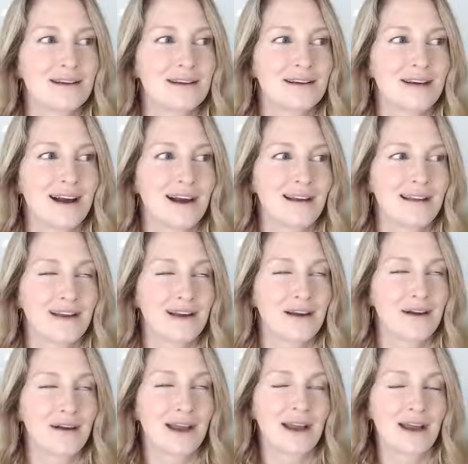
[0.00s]
kind of like,
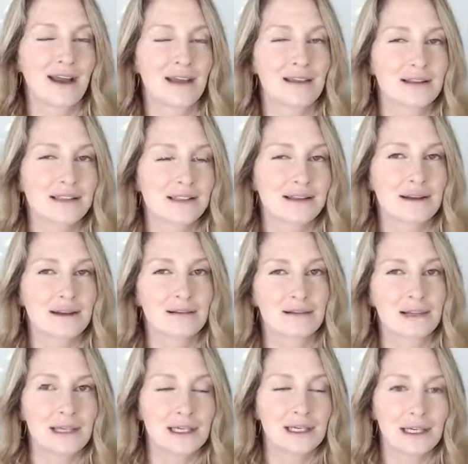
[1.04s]
okay, that's not
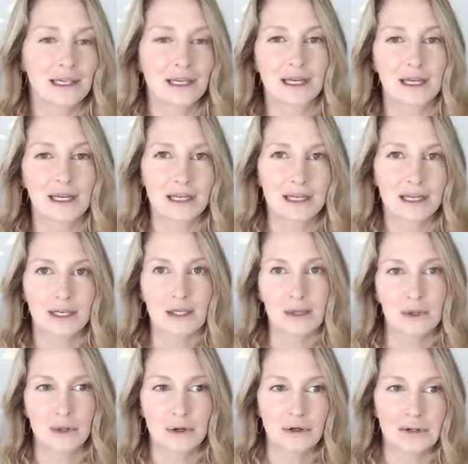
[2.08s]
really anything new
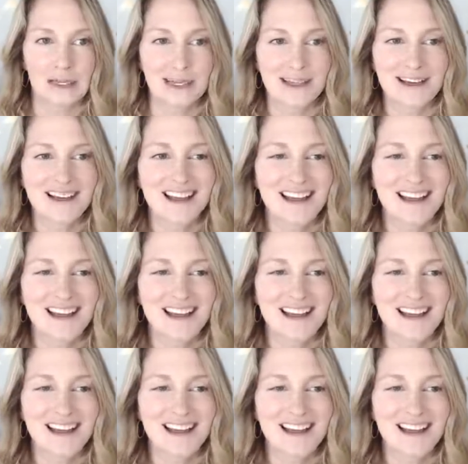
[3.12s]
or eat.